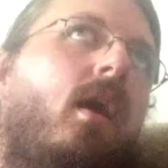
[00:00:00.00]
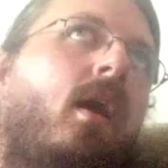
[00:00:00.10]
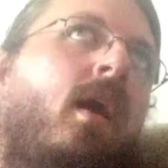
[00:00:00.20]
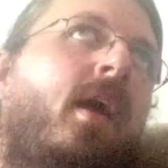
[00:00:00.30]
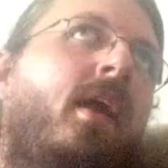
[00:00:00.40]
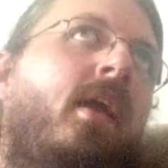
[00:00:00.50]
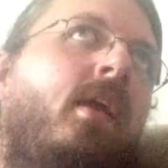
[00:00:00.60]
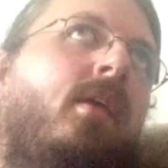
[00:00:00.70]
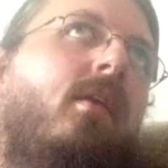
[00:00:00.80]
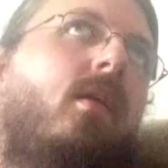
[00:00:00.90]

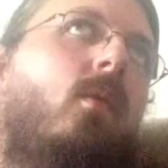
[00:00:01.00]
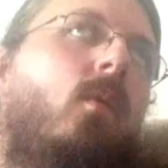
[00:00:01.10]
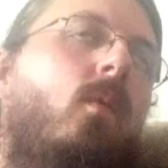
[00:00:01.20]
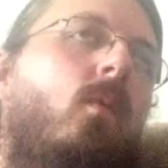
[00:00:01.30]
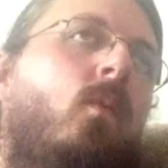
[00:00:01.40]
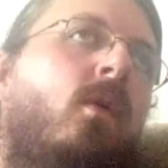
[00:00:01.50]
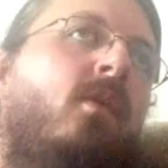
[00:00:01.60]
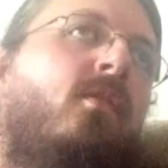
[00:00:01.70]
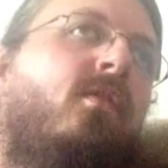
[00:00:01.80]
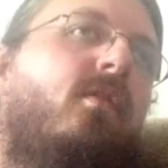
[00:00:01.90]
I
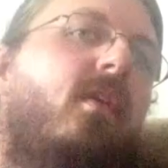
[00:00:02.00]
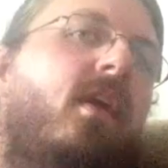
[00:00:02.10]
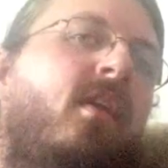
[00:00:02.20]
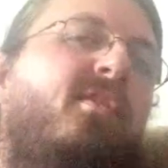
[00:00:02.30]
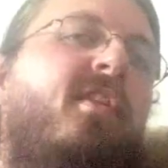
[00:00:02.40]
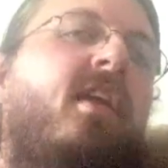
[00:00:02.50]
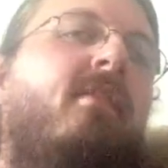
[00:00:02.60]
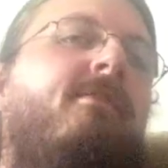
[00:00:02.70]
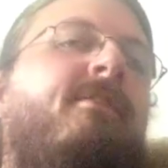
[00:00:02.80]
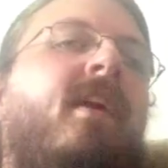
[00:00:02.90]
was in a state
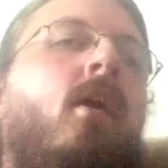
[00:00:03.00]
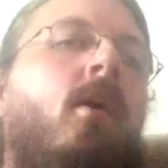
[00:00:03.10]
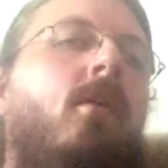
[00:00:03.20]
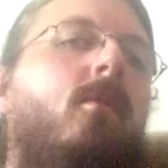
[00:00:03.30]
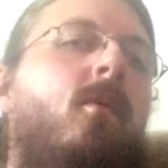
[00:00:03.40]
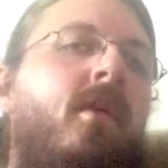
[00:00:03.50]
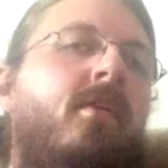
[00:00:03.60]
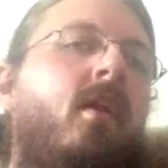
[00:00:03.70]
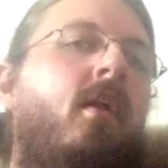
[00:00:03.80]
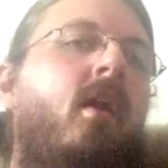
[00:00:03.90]
of fear
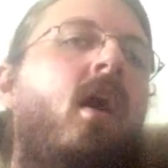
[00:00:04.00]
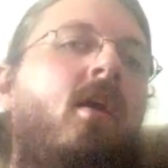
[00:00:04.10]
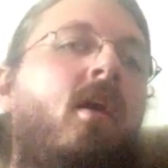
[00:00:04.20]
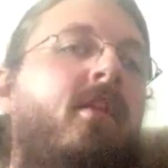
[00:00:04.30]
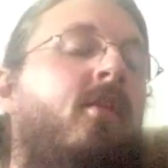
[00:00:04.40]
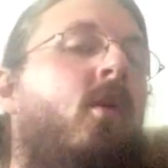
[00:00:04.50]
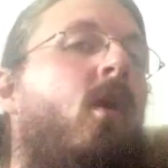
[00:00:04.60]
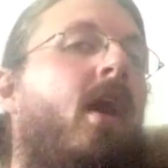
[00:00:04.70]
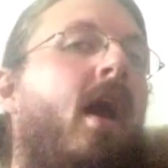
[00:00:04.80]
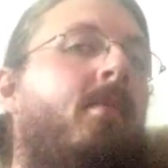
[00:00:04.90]
when a knock on the
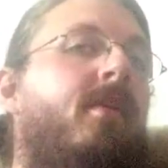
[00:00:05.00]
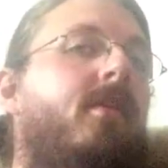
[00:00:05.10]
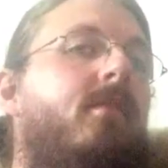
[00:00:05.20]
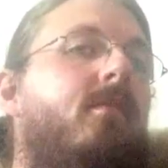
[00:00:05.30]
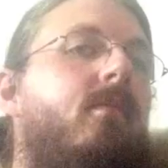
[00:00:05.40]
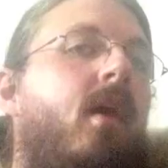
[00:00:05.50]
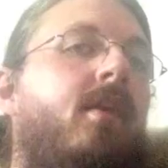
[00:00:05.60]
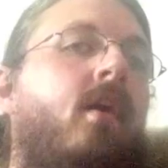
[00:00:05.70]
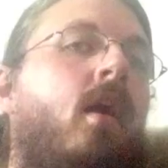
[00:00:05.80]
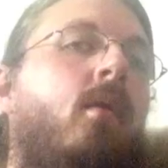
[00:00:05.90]
door happened.
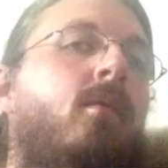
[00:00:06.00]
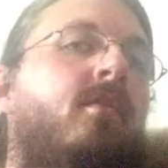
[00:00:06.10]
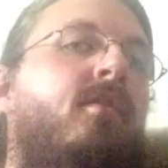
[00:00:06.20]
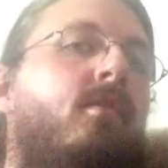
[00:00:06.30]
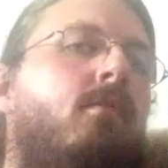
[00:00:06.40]
I thought it was